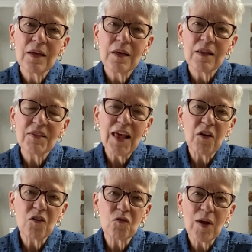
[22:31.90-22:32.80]

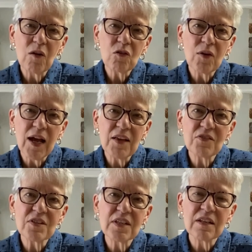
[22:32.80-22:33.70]
centered around
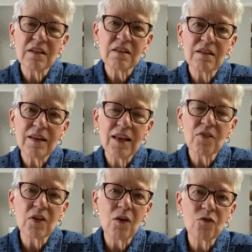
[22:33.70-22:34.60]
Christ and his
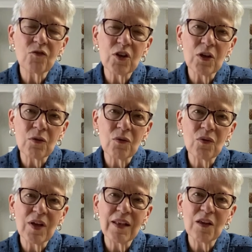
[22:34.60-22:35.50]
love for you,
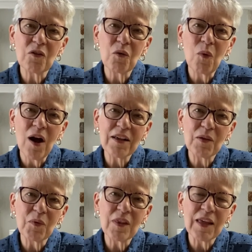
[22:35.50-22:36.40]
and that you're walking
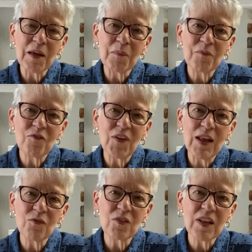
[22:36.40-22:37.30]
with him
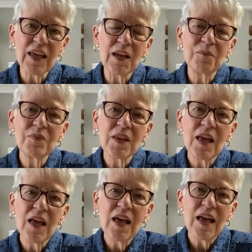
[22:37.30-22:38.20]
faithfully.
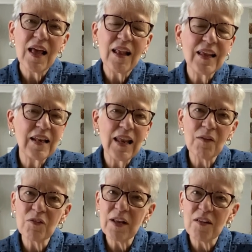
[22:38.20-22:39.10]
And he
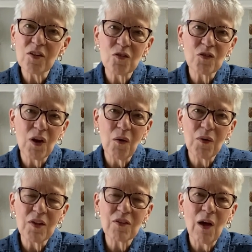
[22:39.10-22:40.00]
never lets us go.
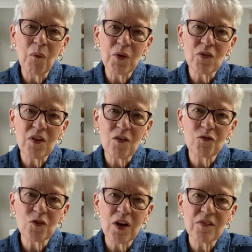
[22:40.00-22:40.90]
He's always there
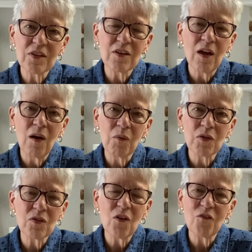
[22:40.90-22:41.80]
for us and always
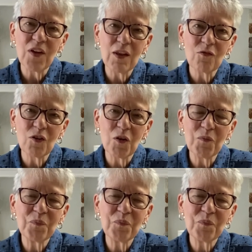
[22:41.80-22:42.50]
so faithful.